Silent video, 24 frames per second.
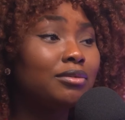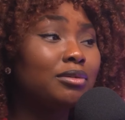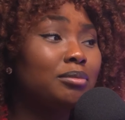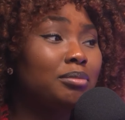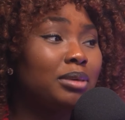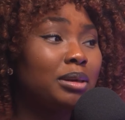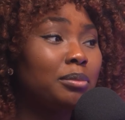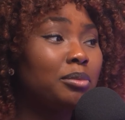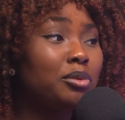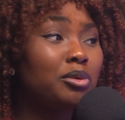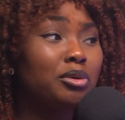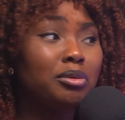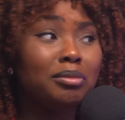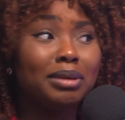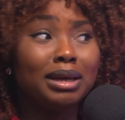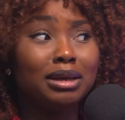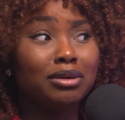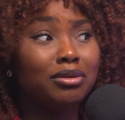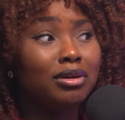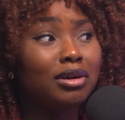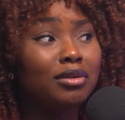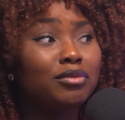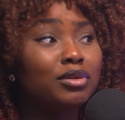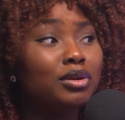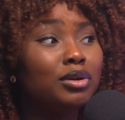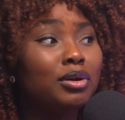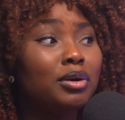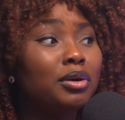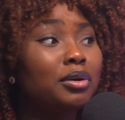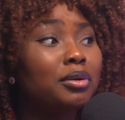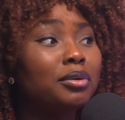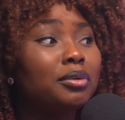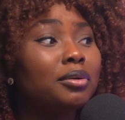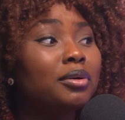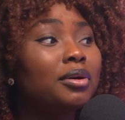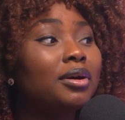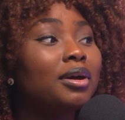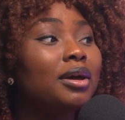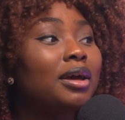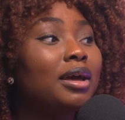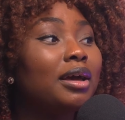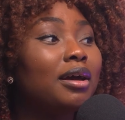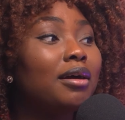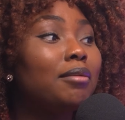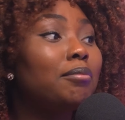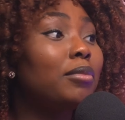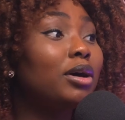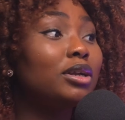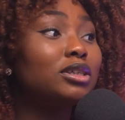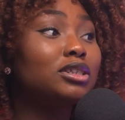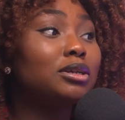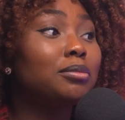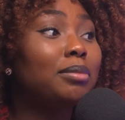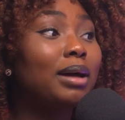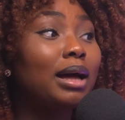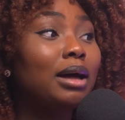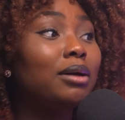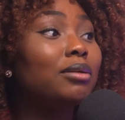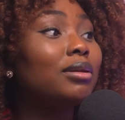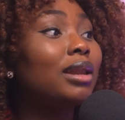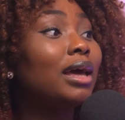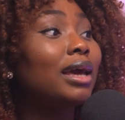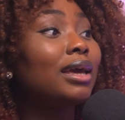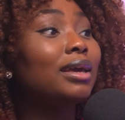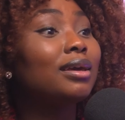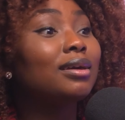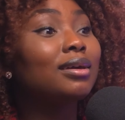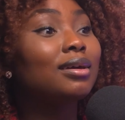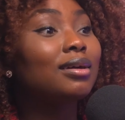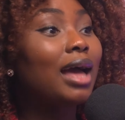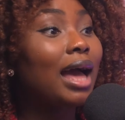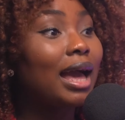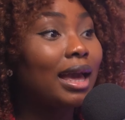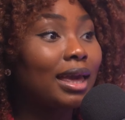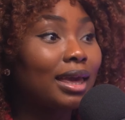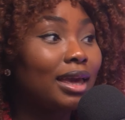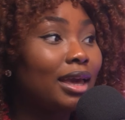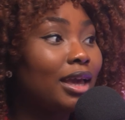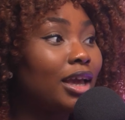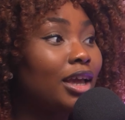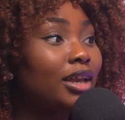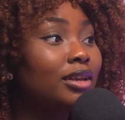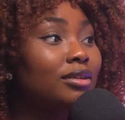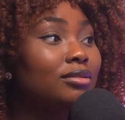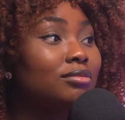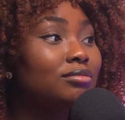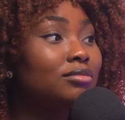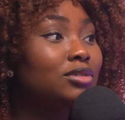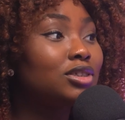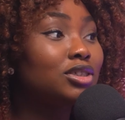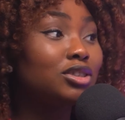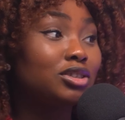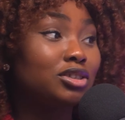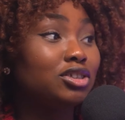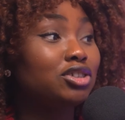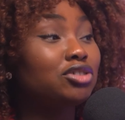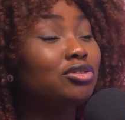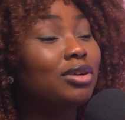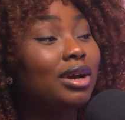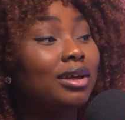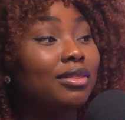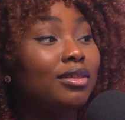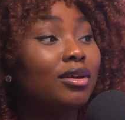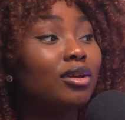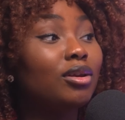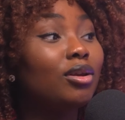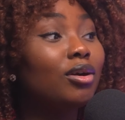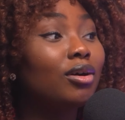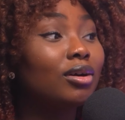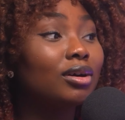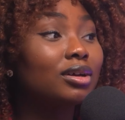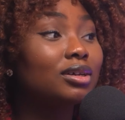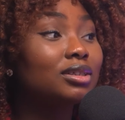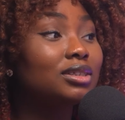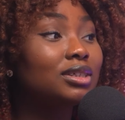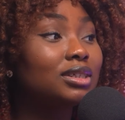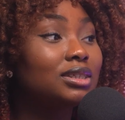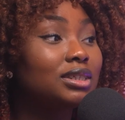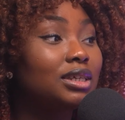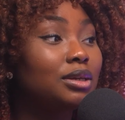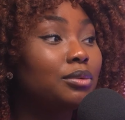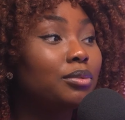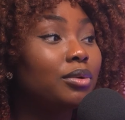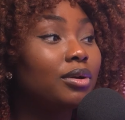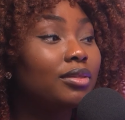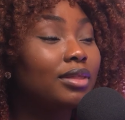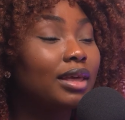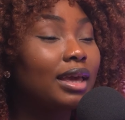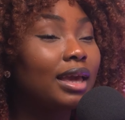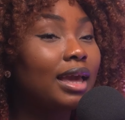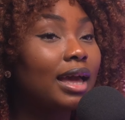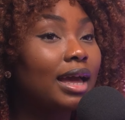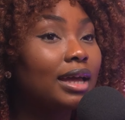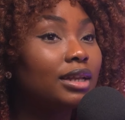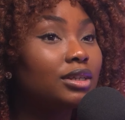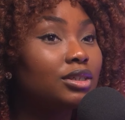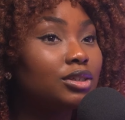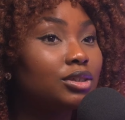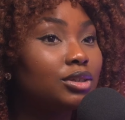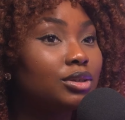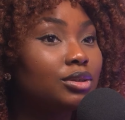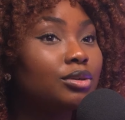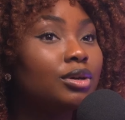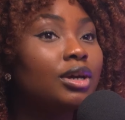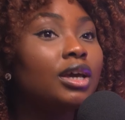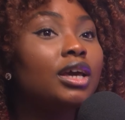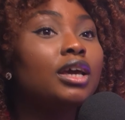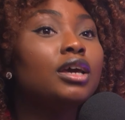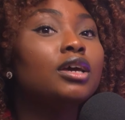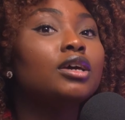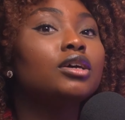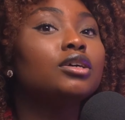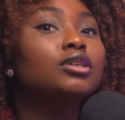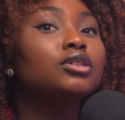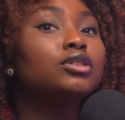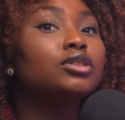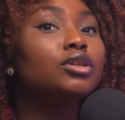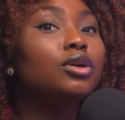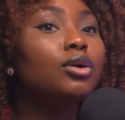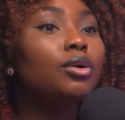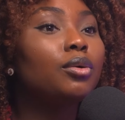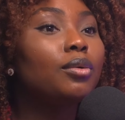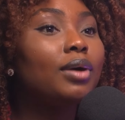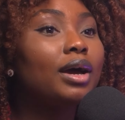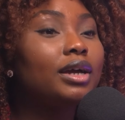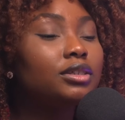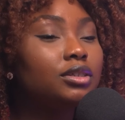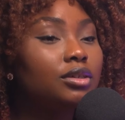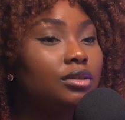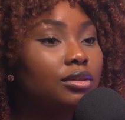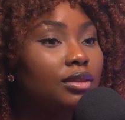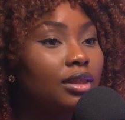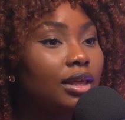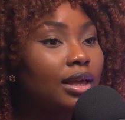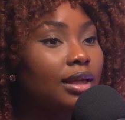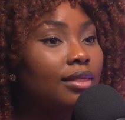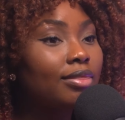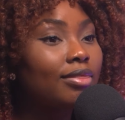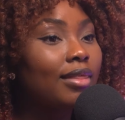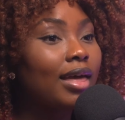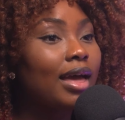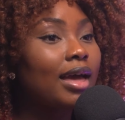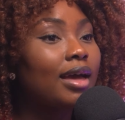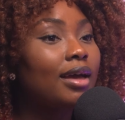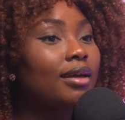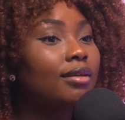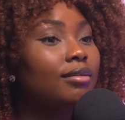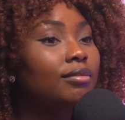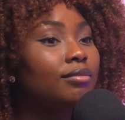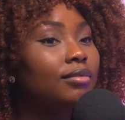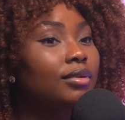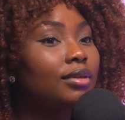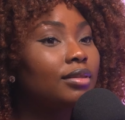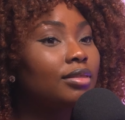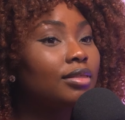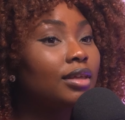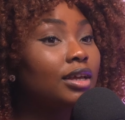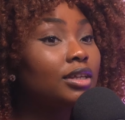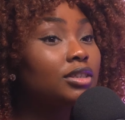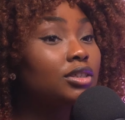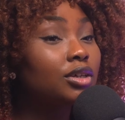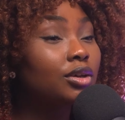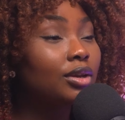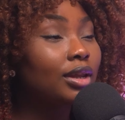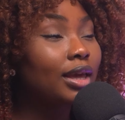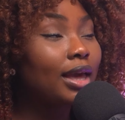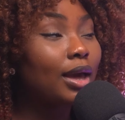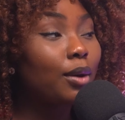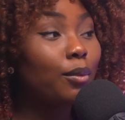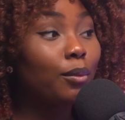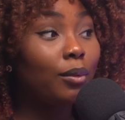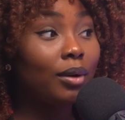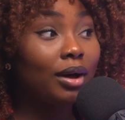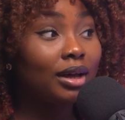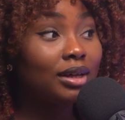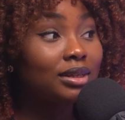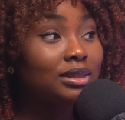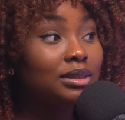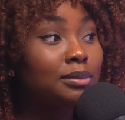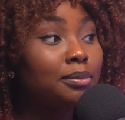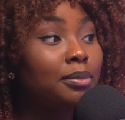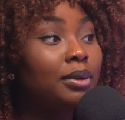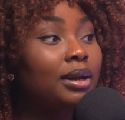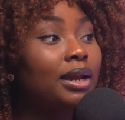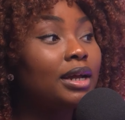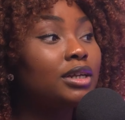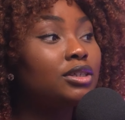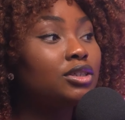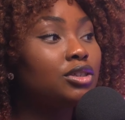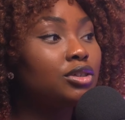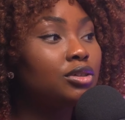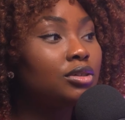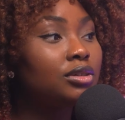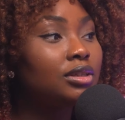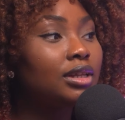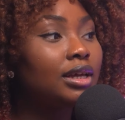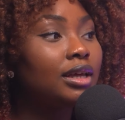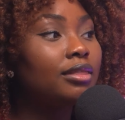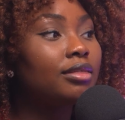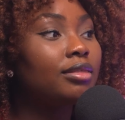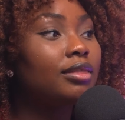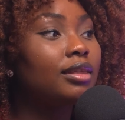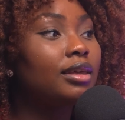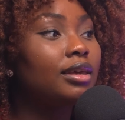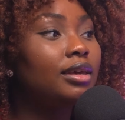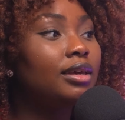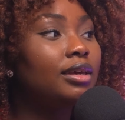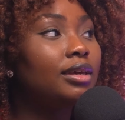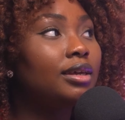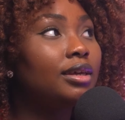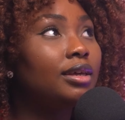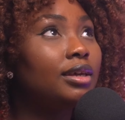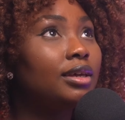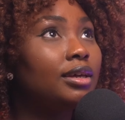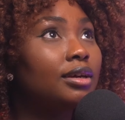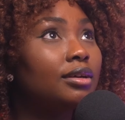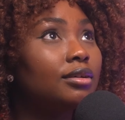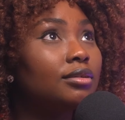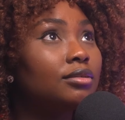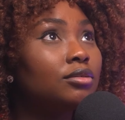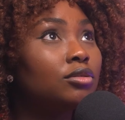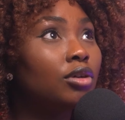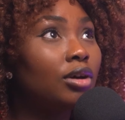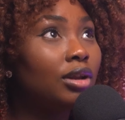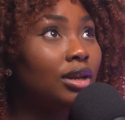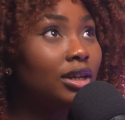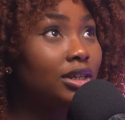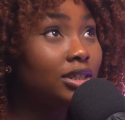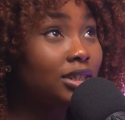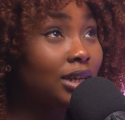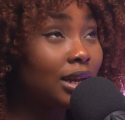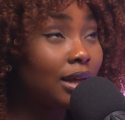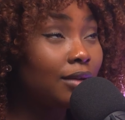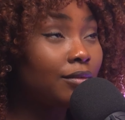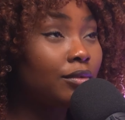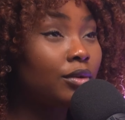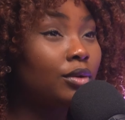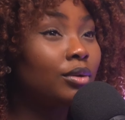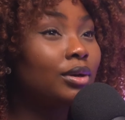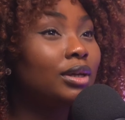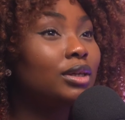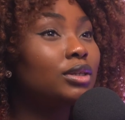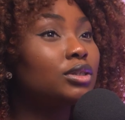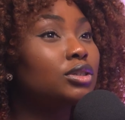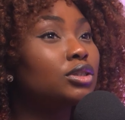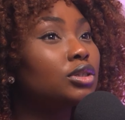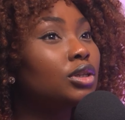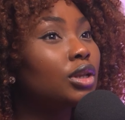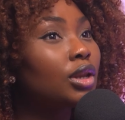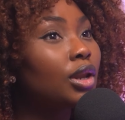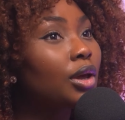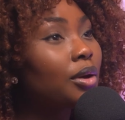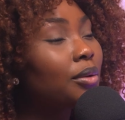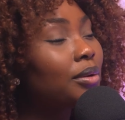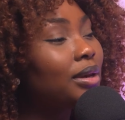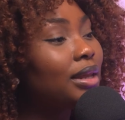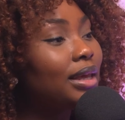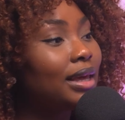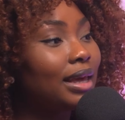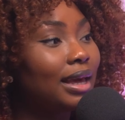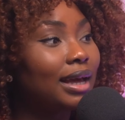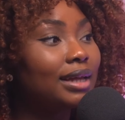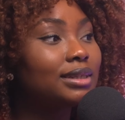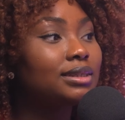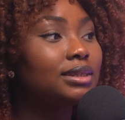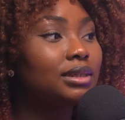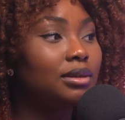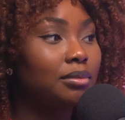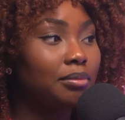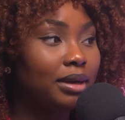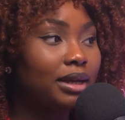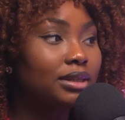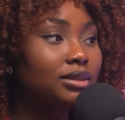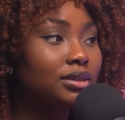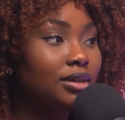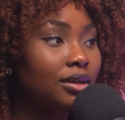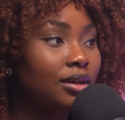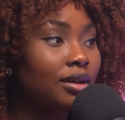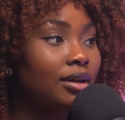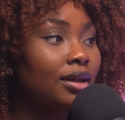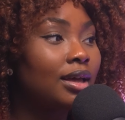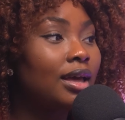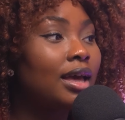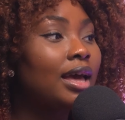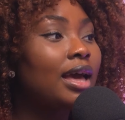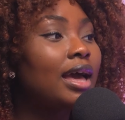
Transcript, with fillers: even people who may not even know much about like hacking to just try the mm-hmm. luck to see what they can do. So I do think that things are going to get worse, but I do think the knowledge level is slowly getting better.